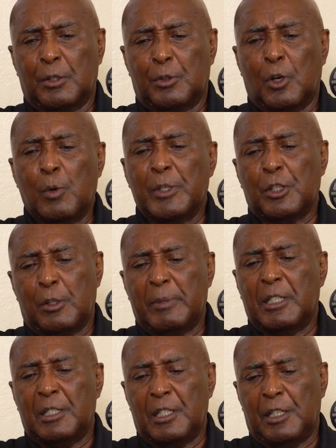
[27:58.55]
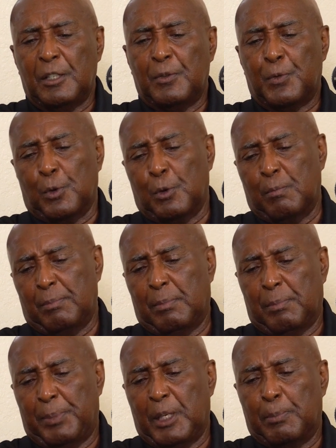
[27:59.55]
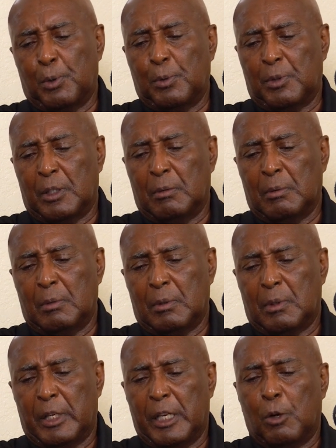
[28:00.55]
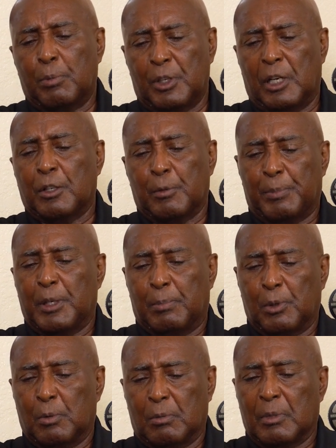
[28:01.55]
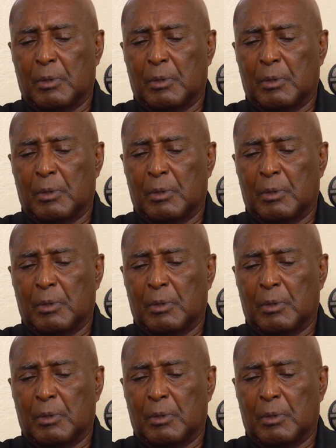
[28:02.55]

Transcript: always going to be a need for people to help younger people